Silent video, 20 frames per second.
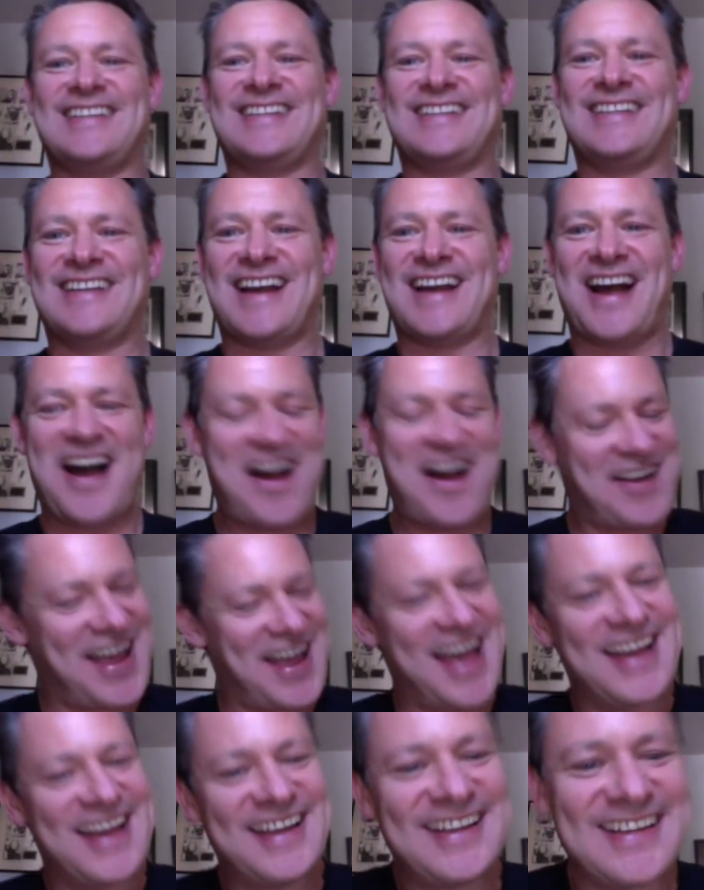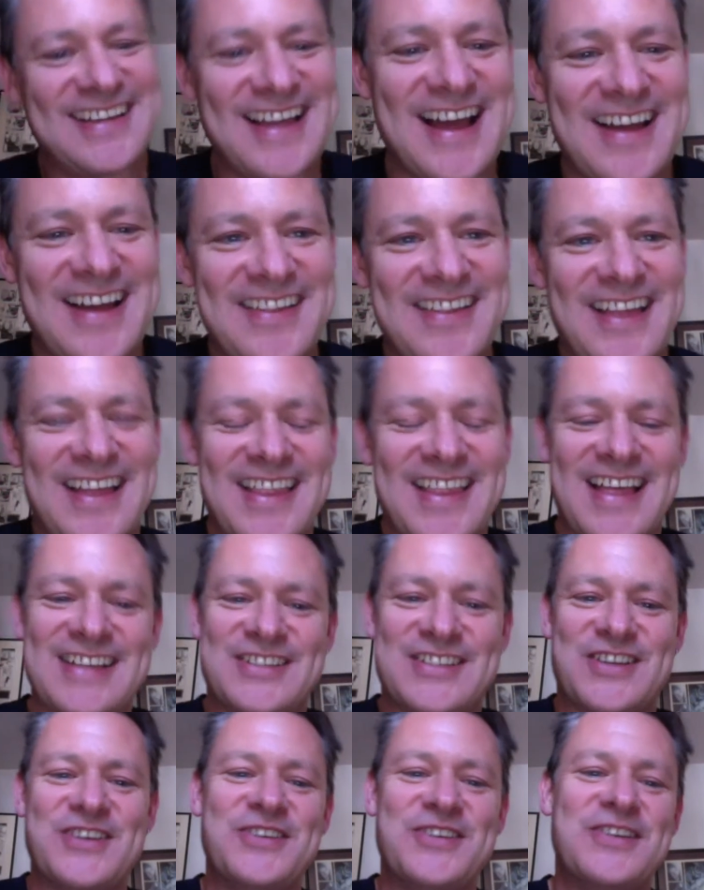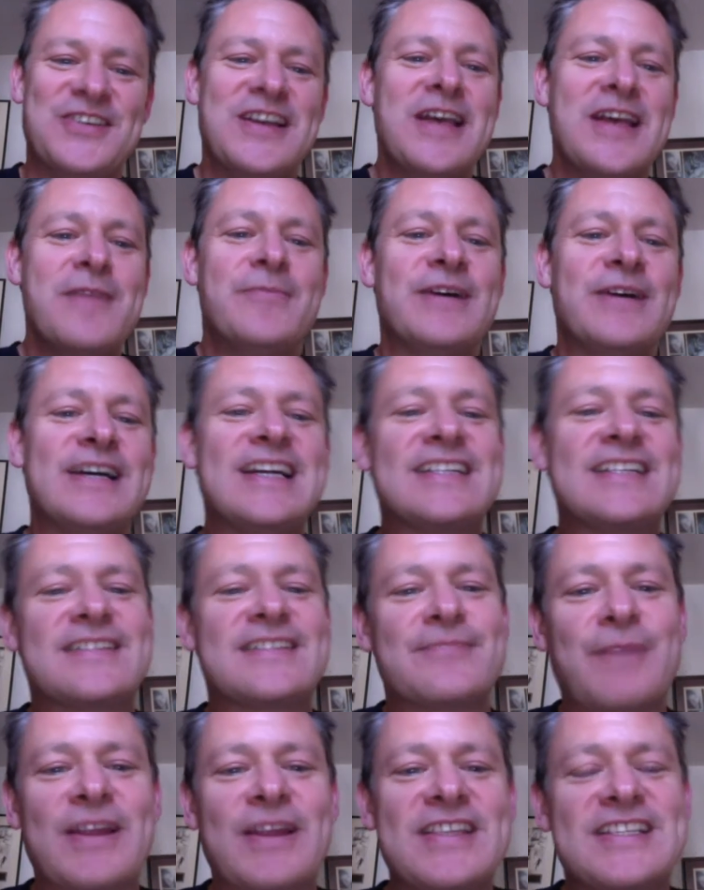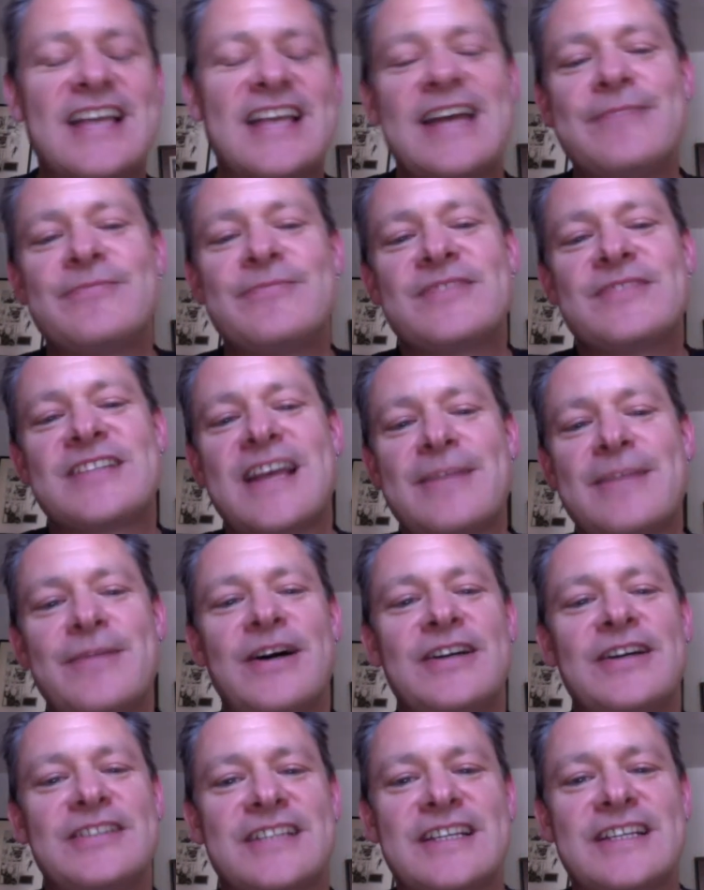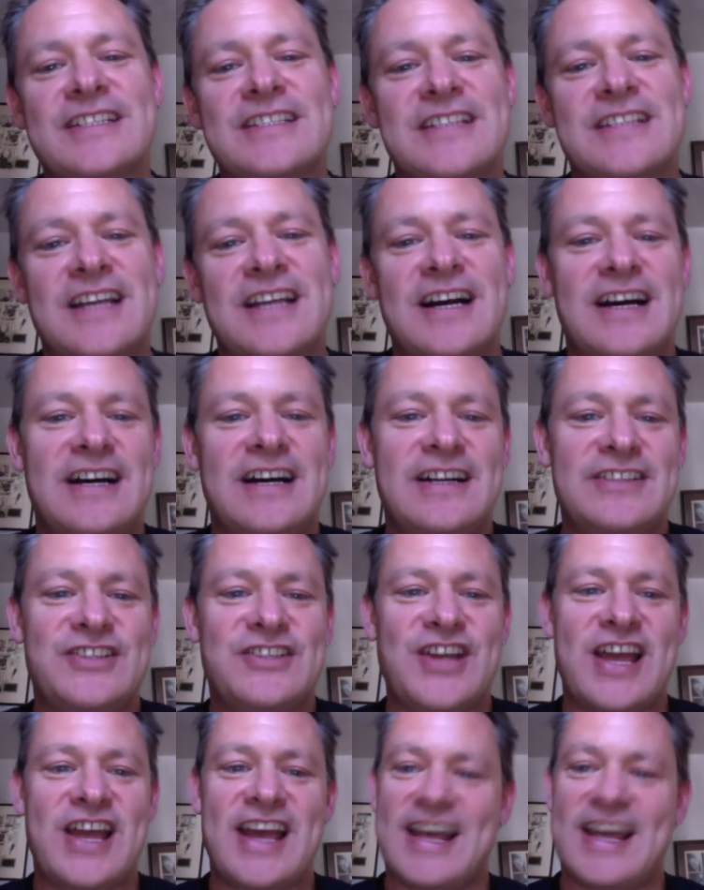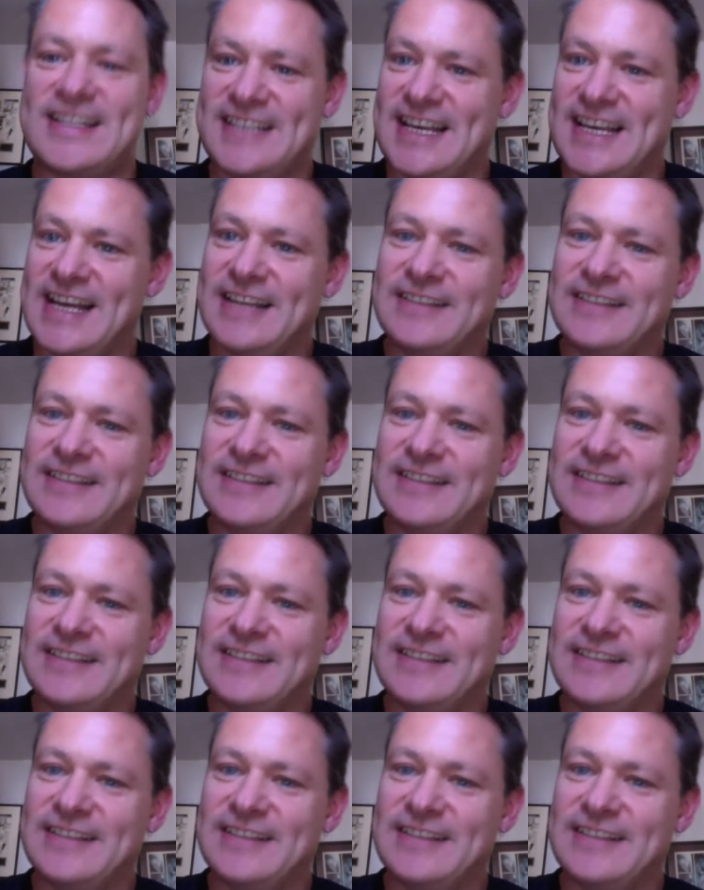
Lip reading: Okay, yeah, that's cool. But it's by the same artist, Jay Etienne,